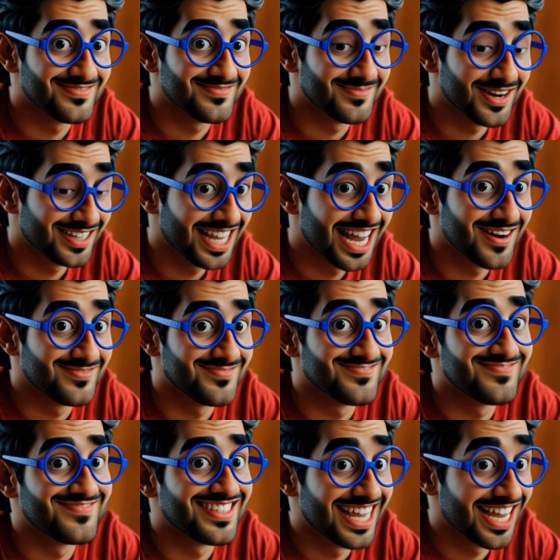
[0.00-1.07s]
But now,
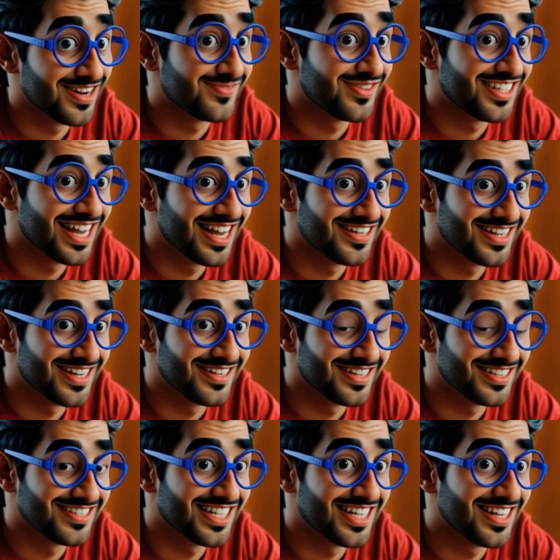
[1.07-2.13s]
Nano Banana
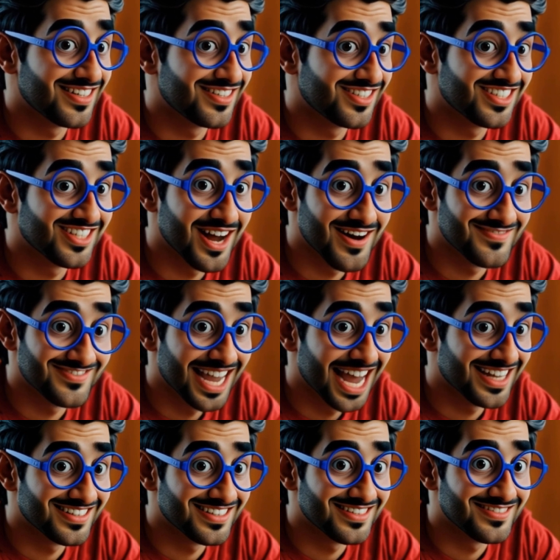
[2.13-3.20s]
is here to solve
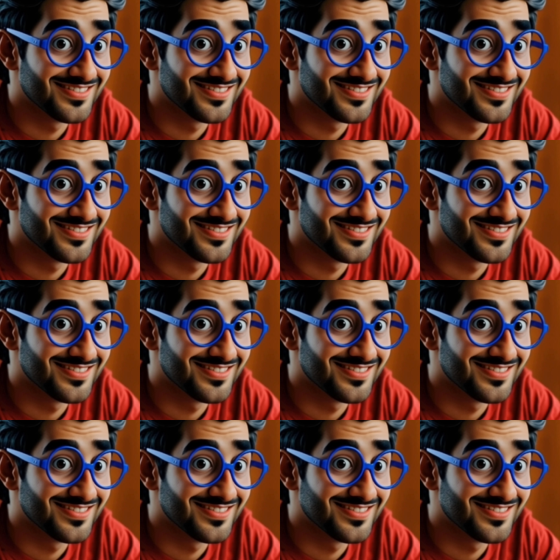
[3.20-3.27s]
that.